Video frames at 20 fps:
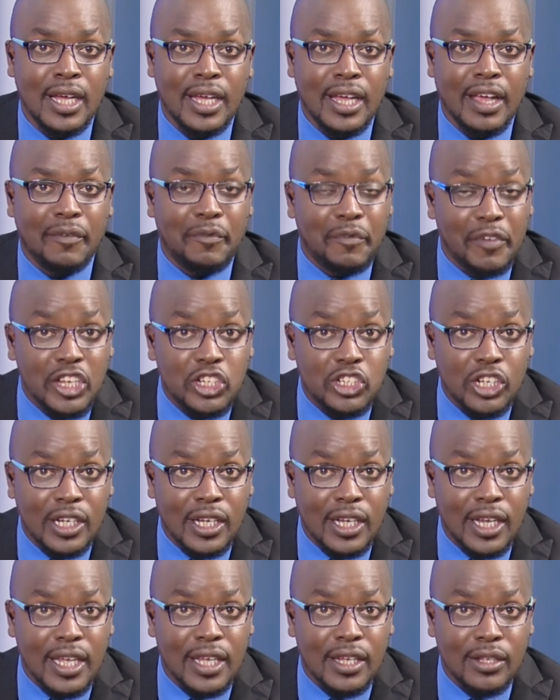
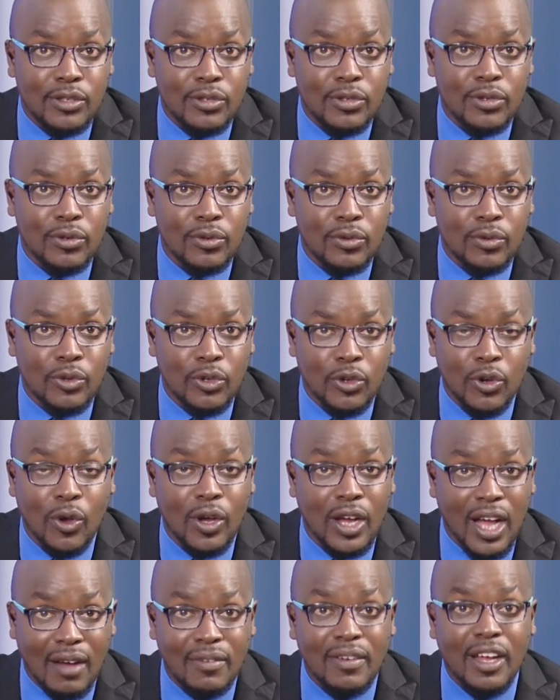efficiently to, you know,
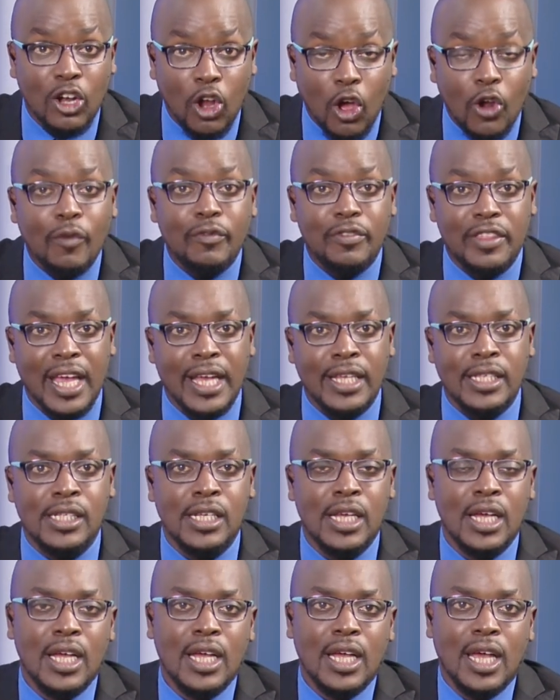cover a lot of things.
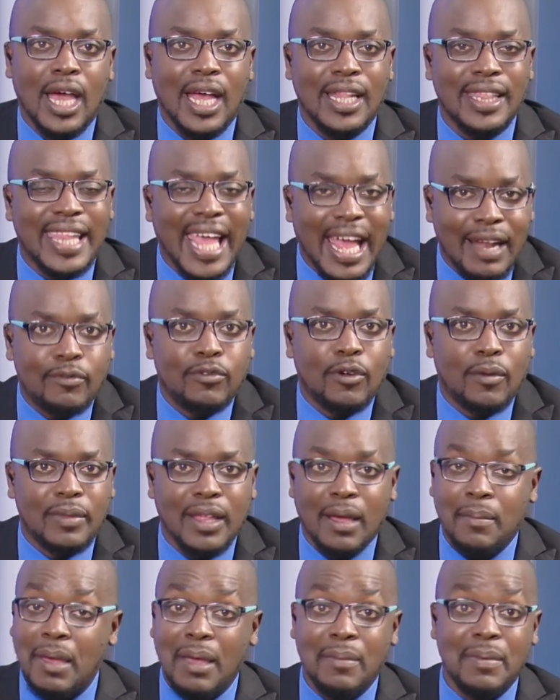And then from
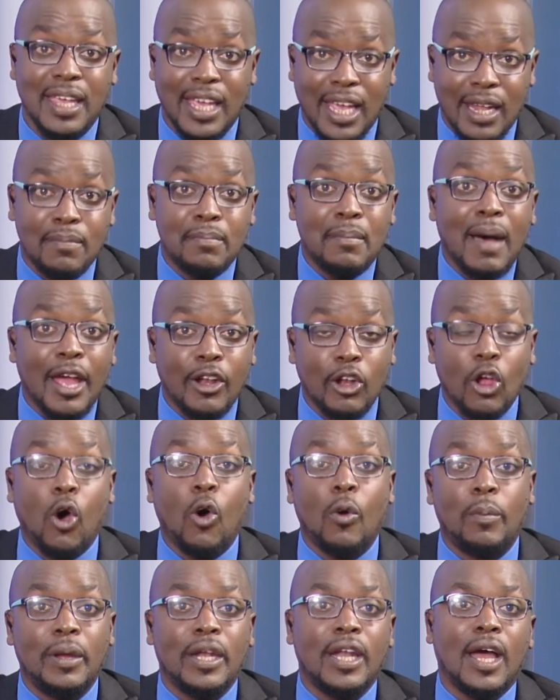there, maybe it might
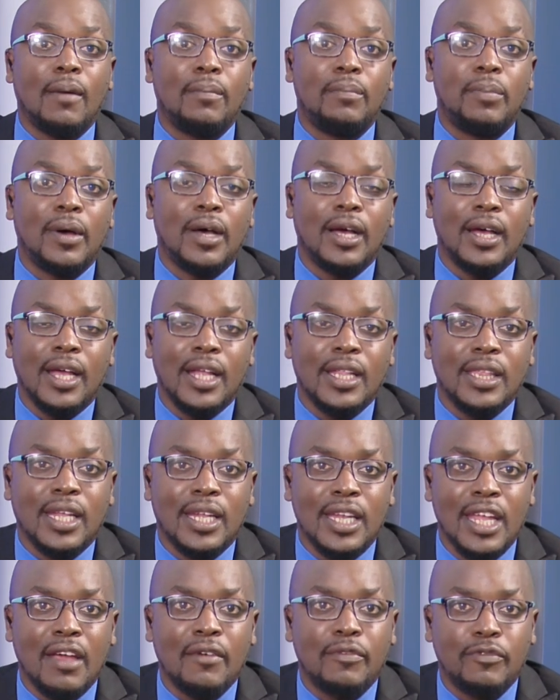open up in the
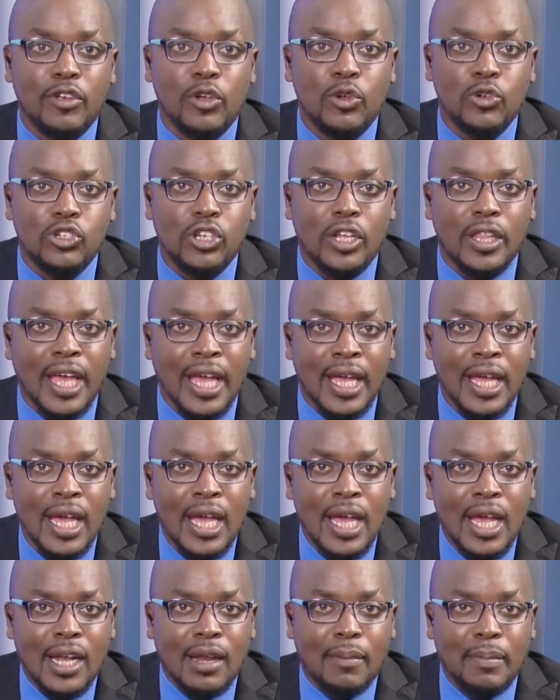near future there.
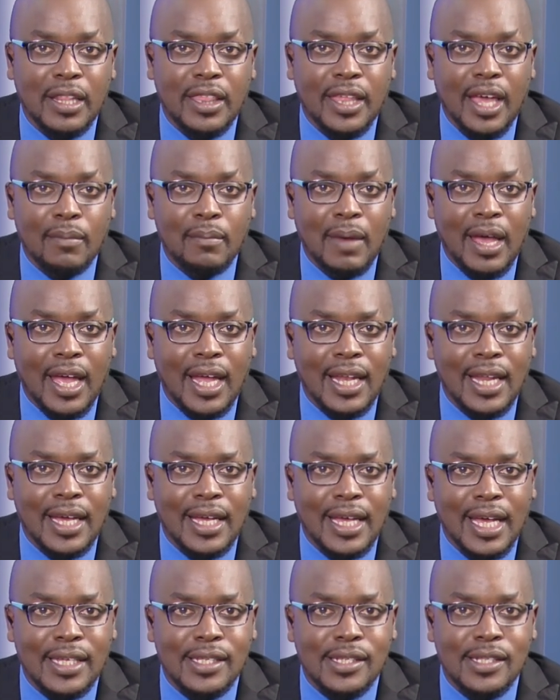Let me thank my earlier
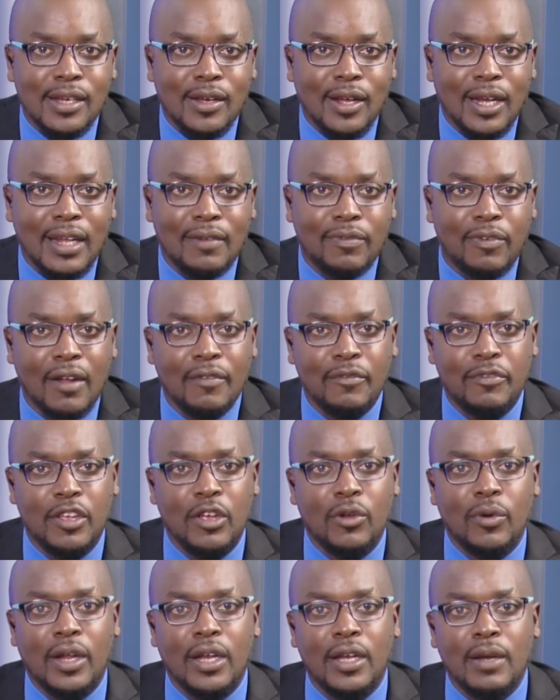guest, Nicolette van
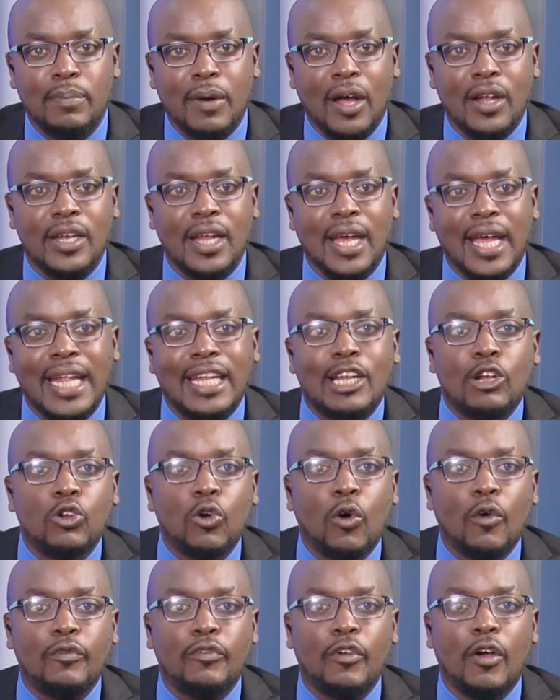Vuren, partner at
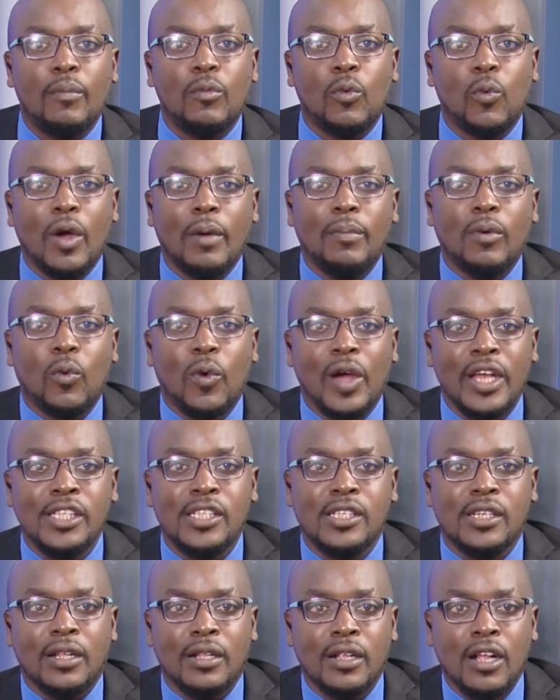law firm Weber
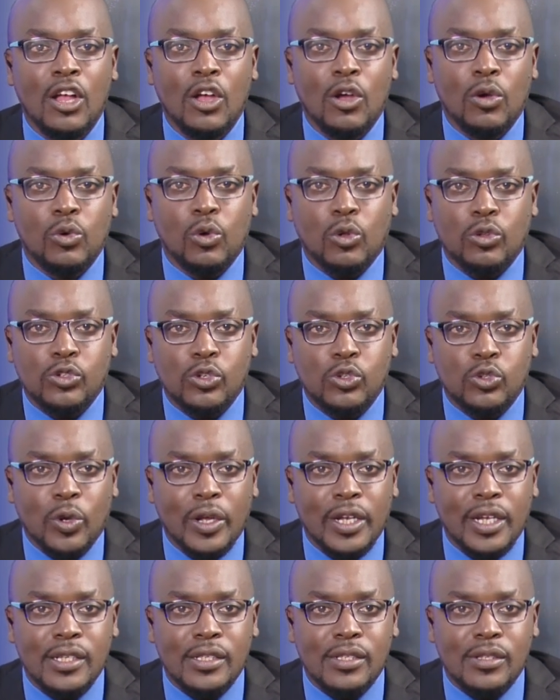Wenzel, who also
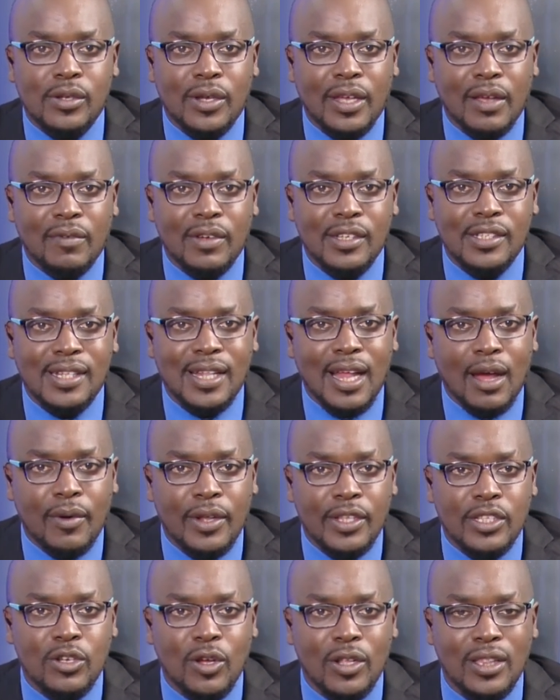joined us to give us
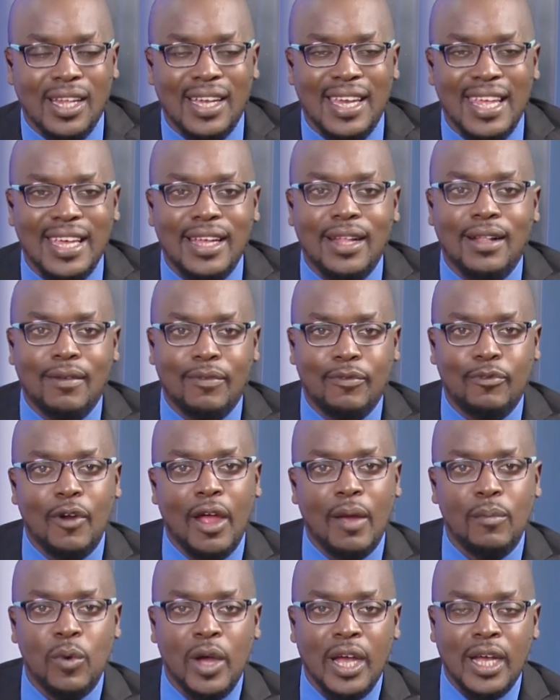clarity on the legal
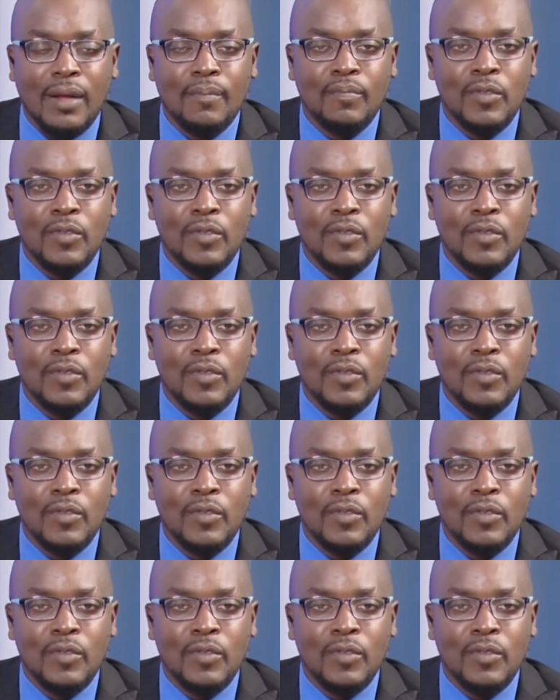framework.